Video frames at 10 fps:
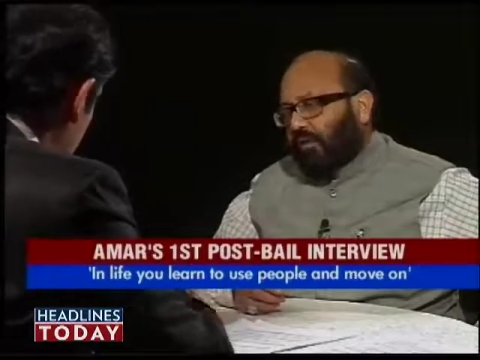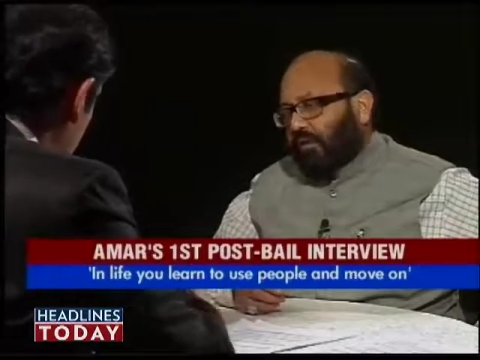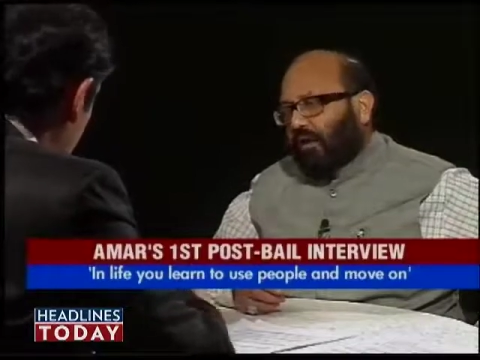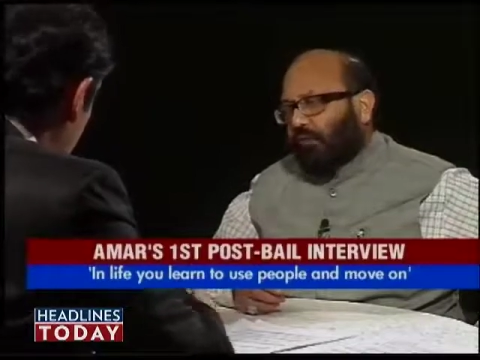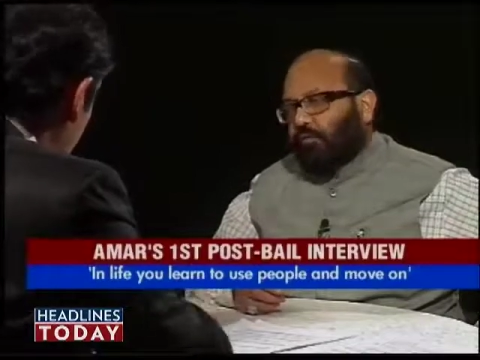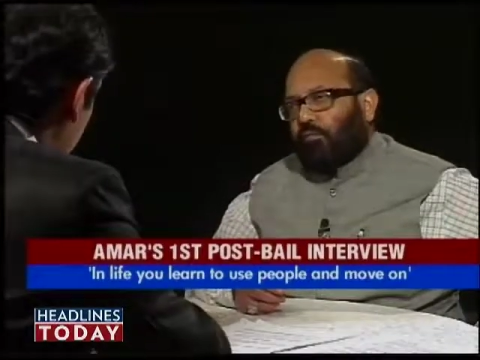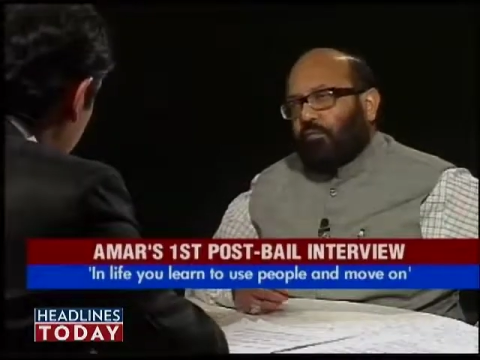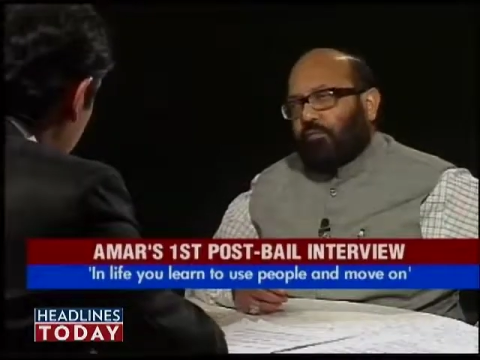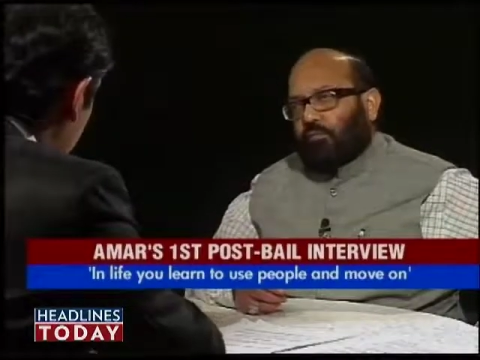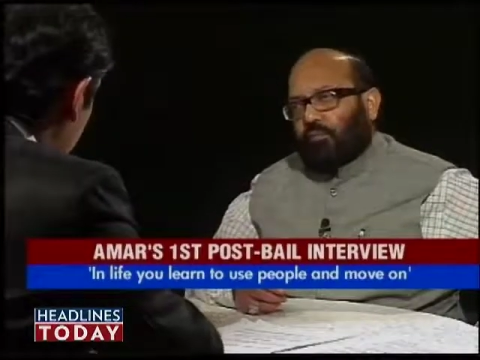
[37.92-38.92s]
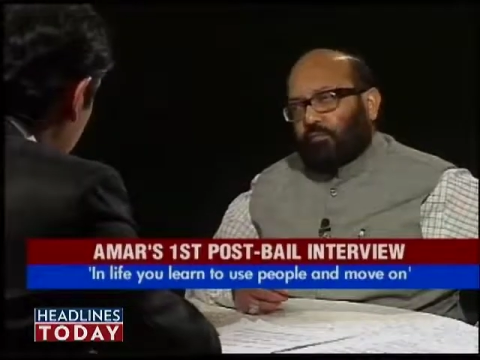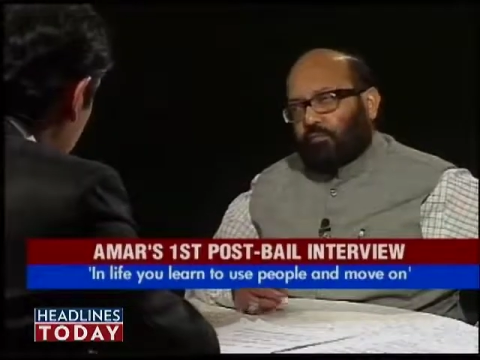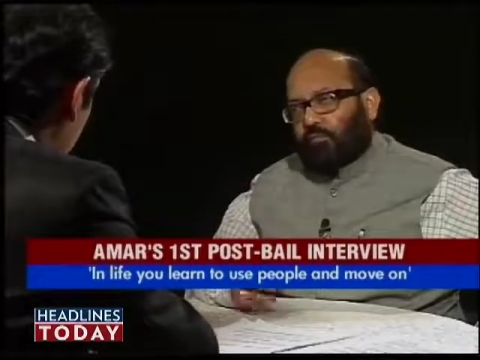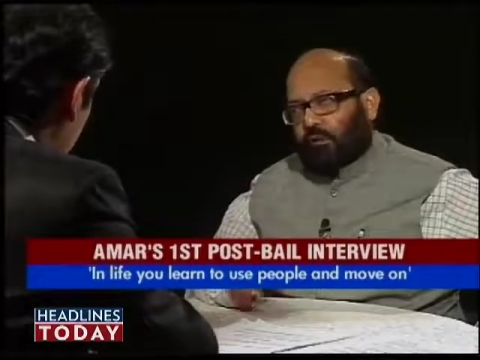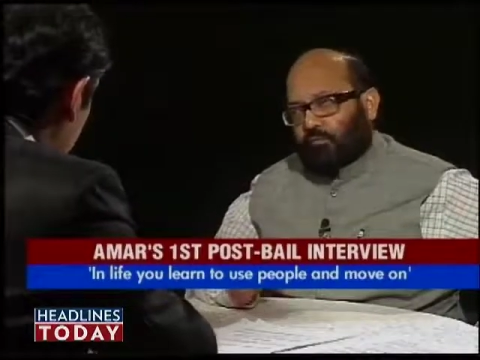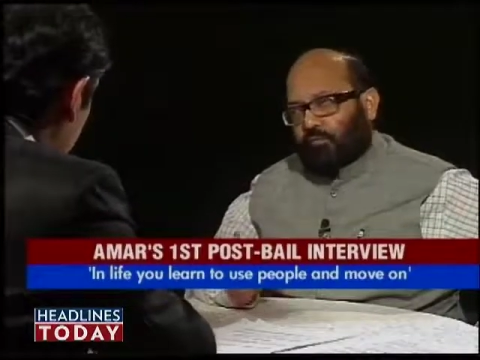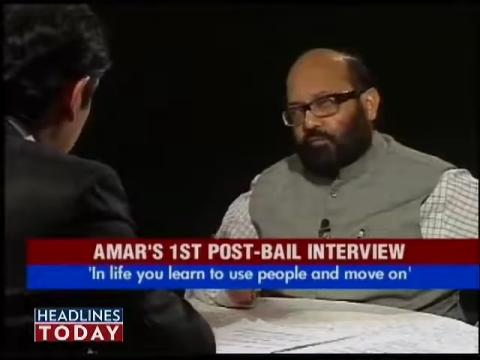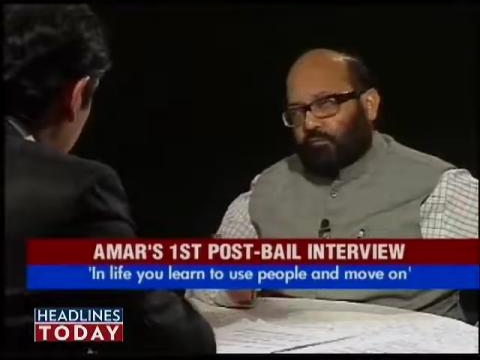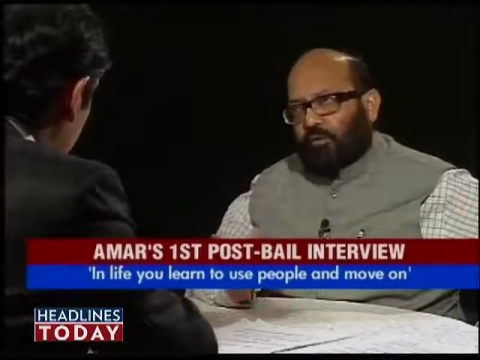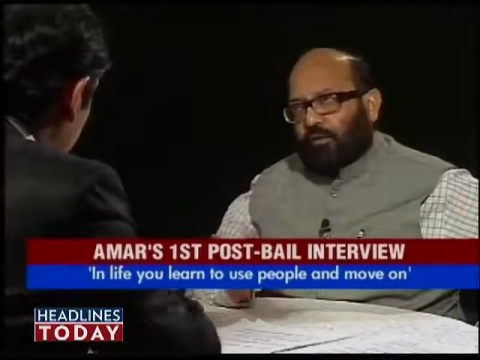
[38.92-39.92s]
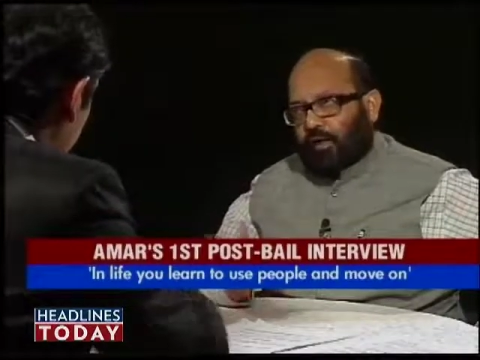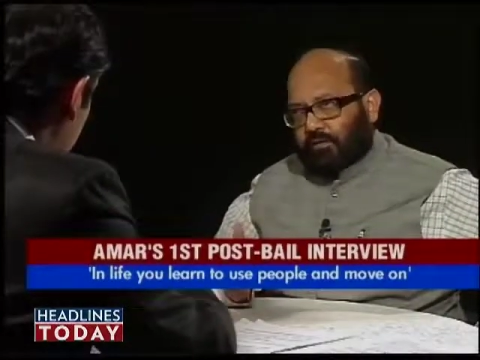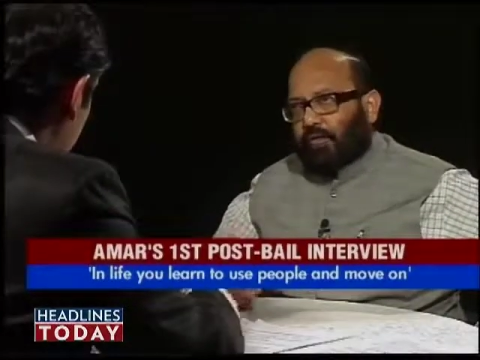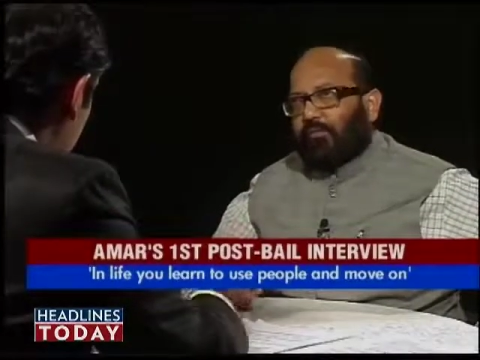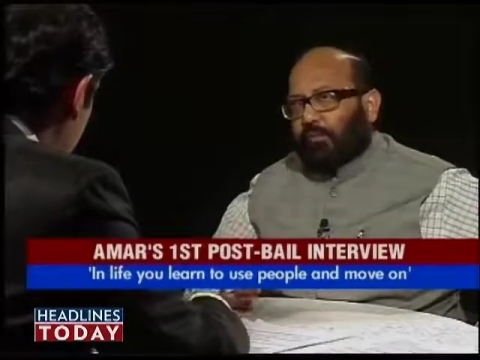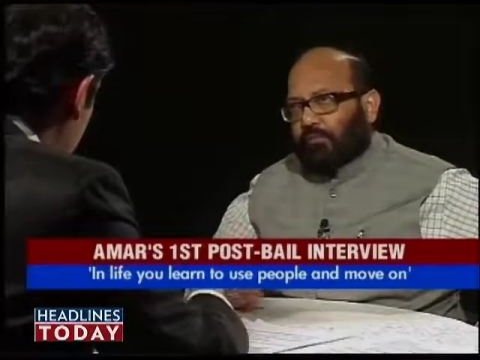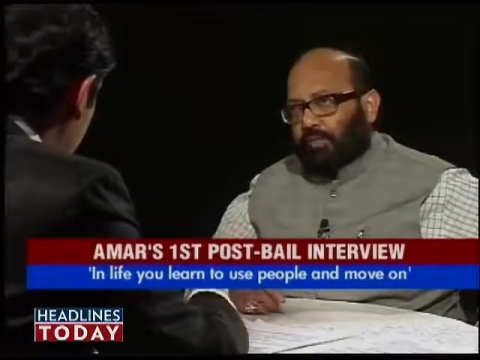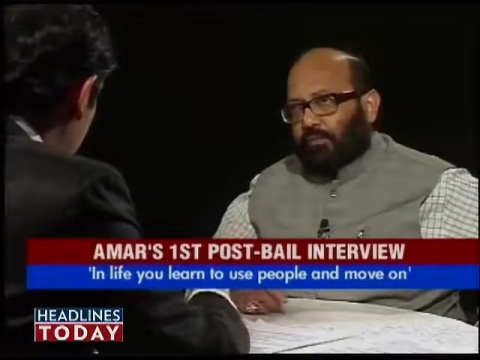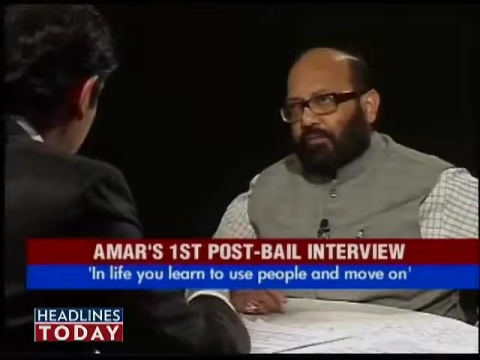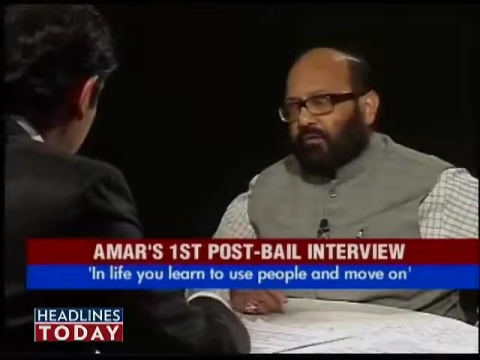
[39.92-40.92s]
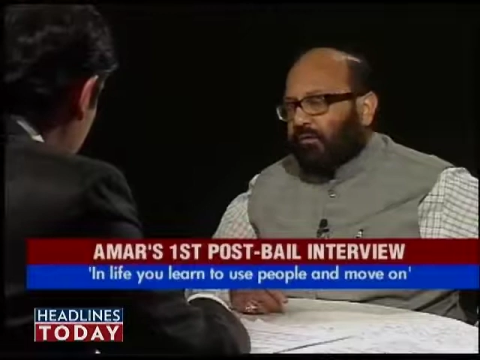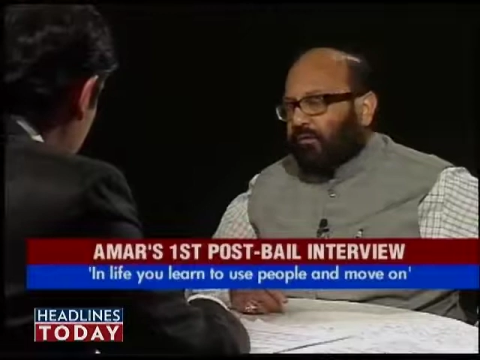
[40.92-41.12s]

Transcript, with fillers: in life you if you want to achieve something